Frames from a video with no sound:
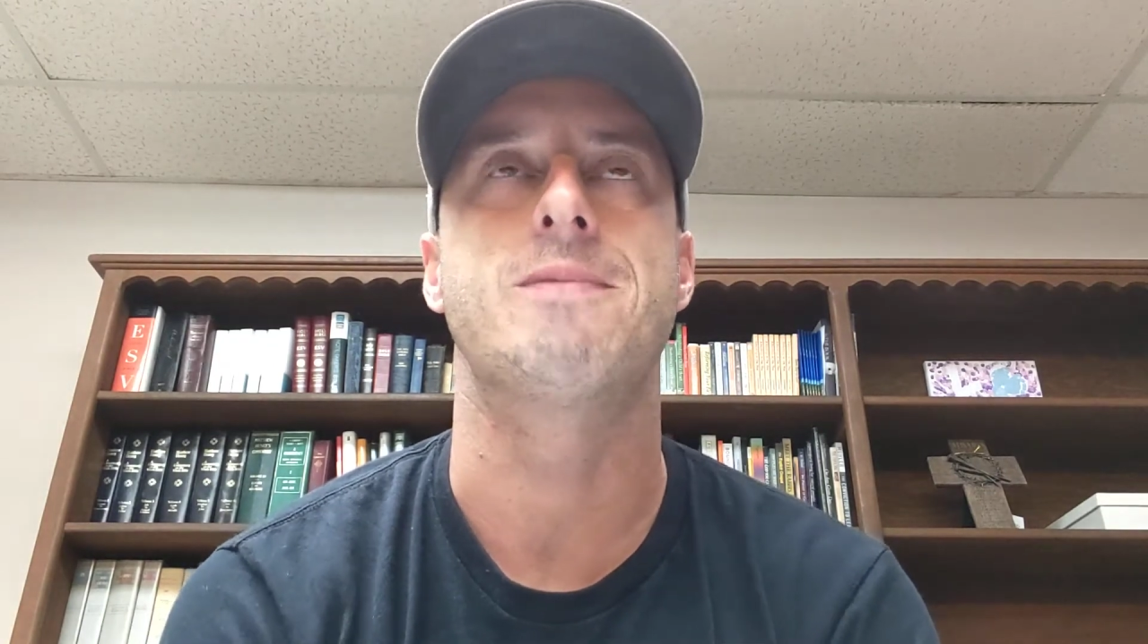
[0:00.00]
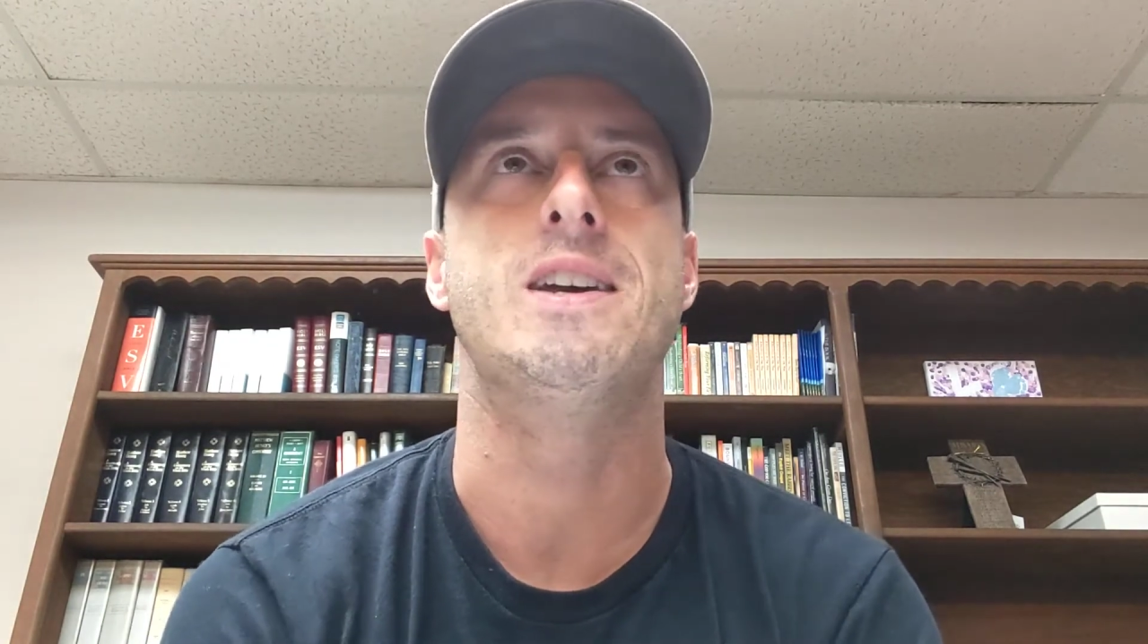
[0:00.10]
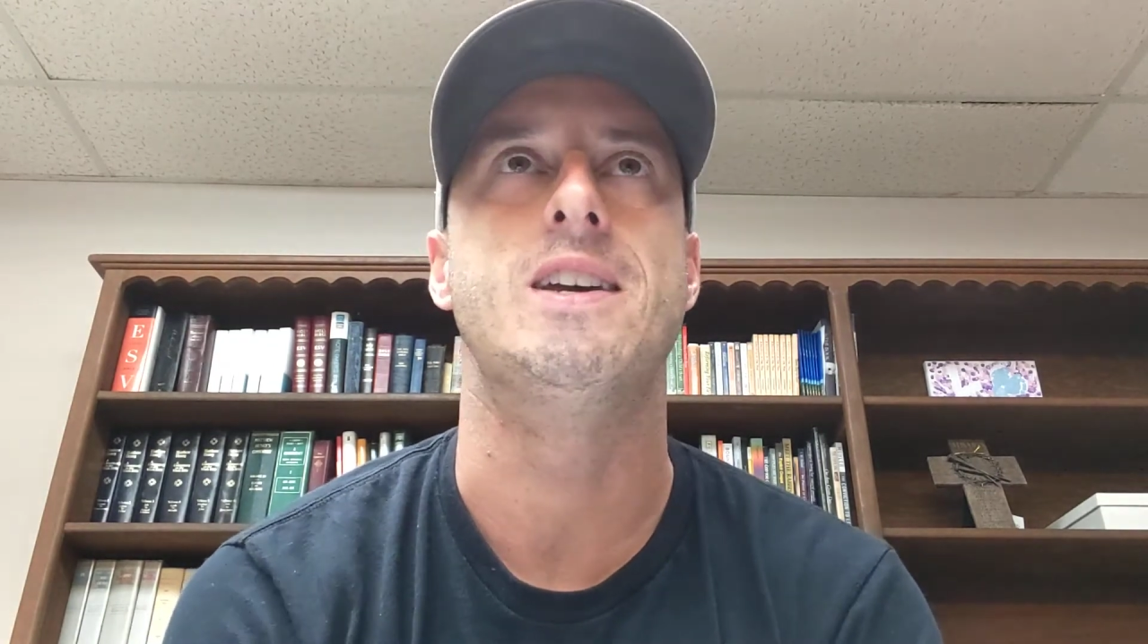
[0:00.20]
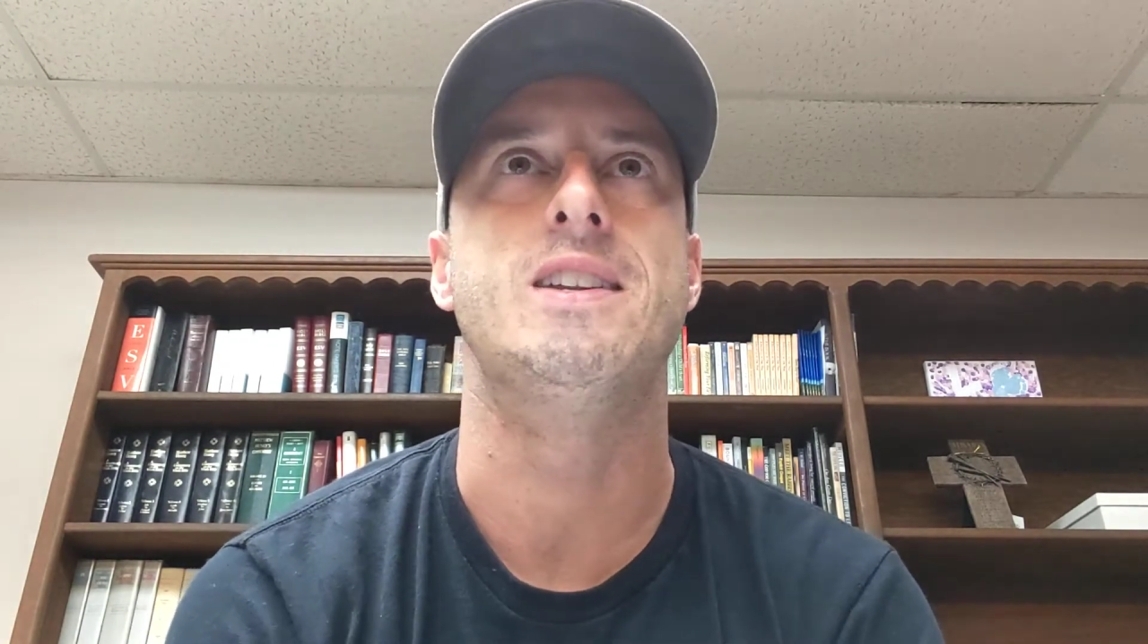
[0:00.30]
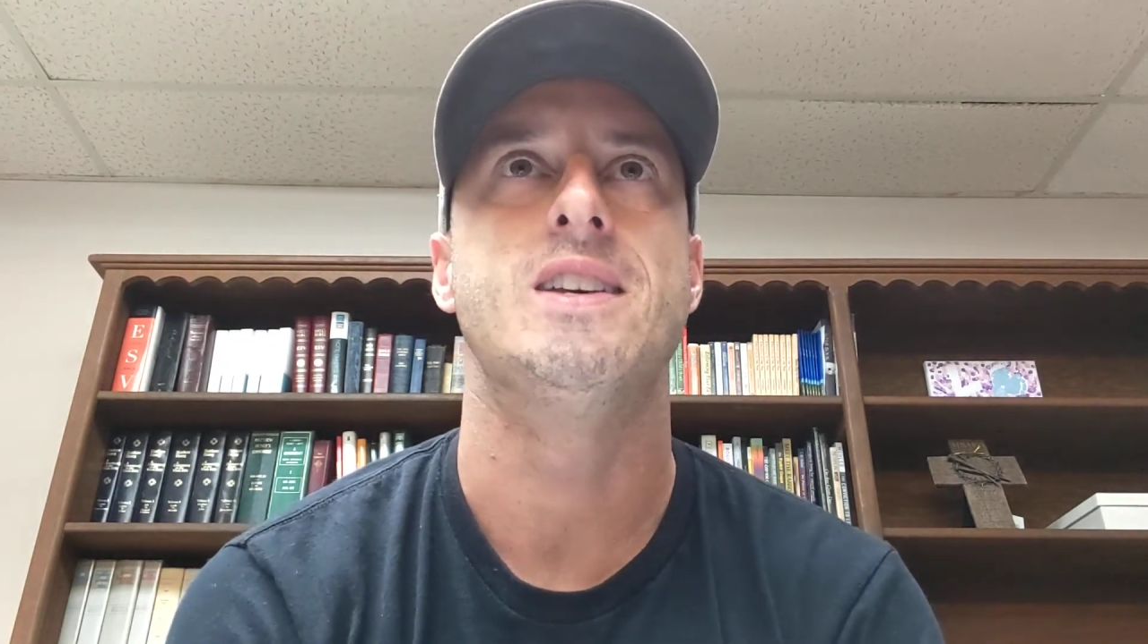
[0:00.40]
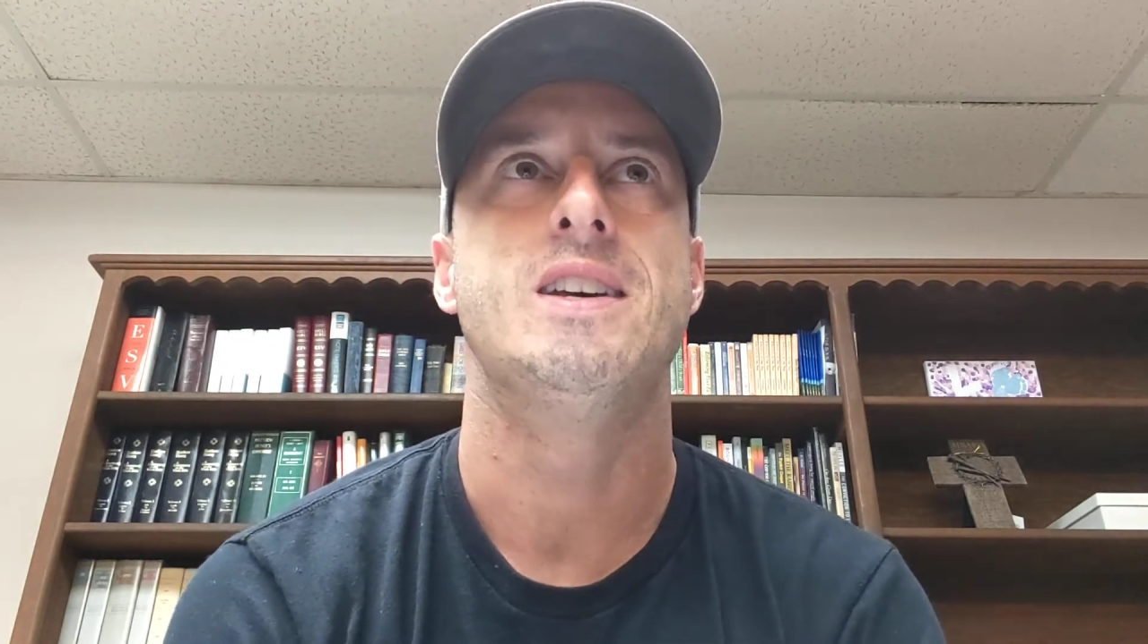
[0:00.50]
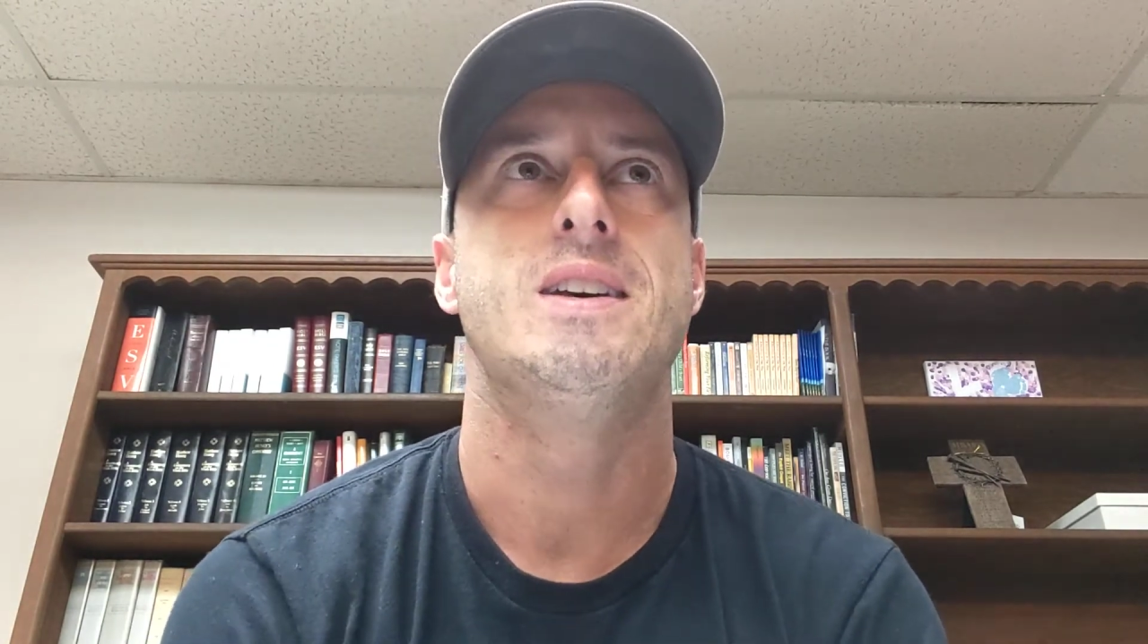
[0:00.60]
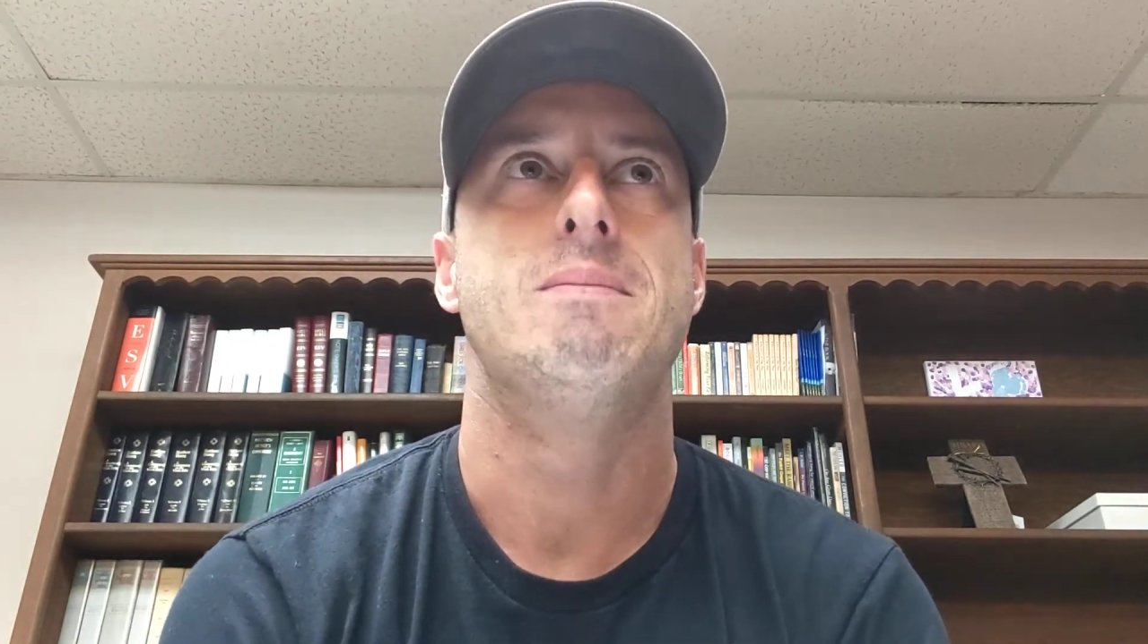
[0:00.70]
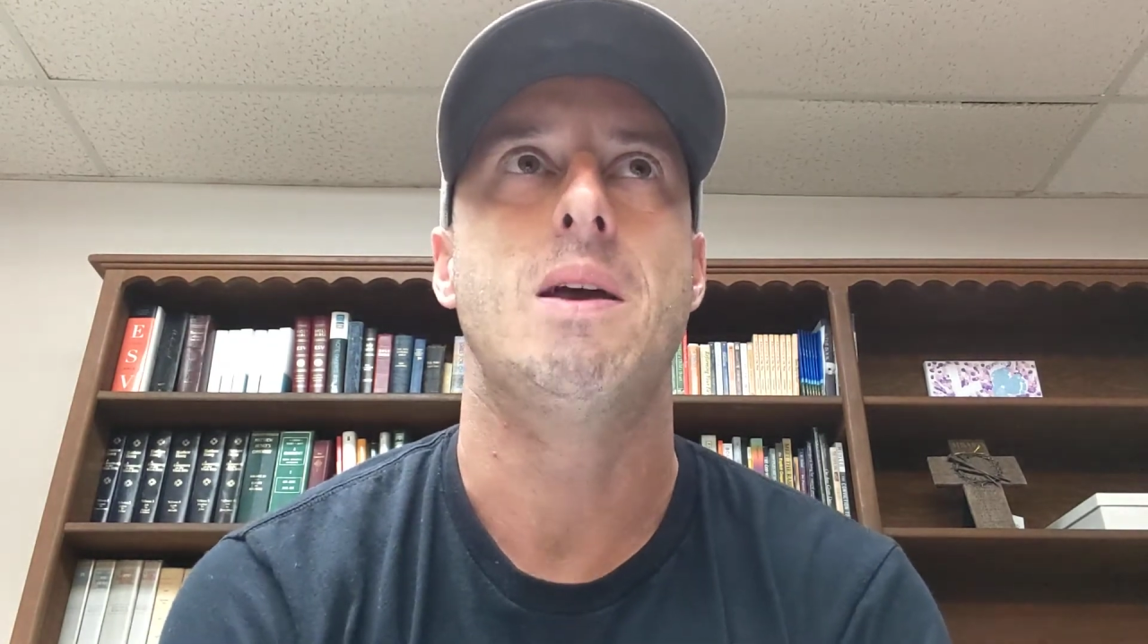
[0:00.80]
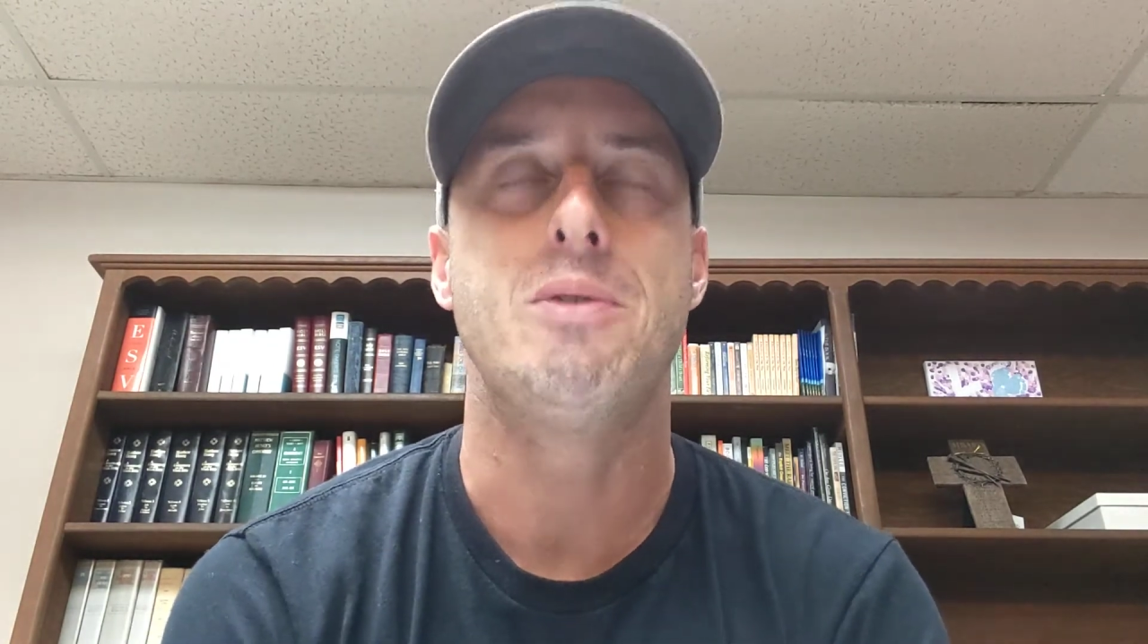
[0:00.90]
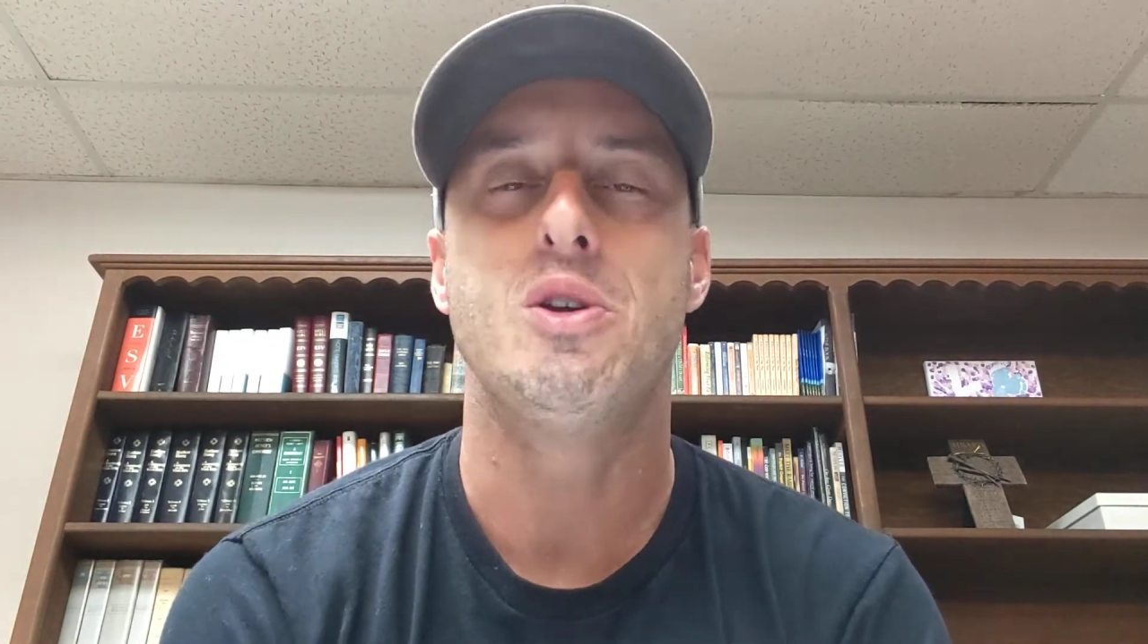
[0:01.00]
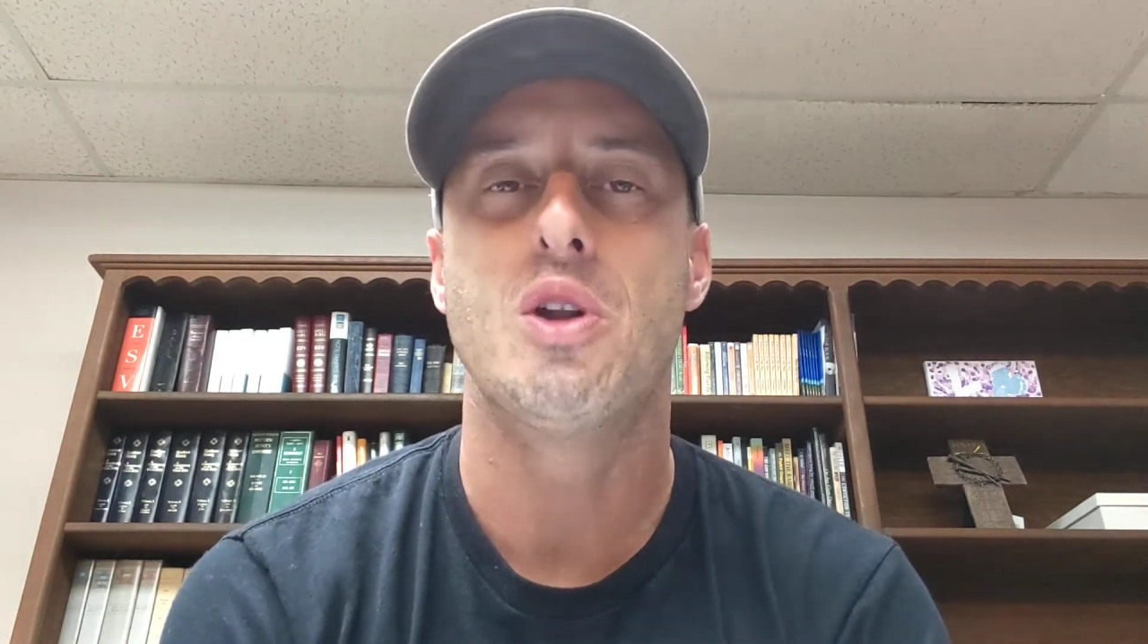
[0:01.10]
And maybe you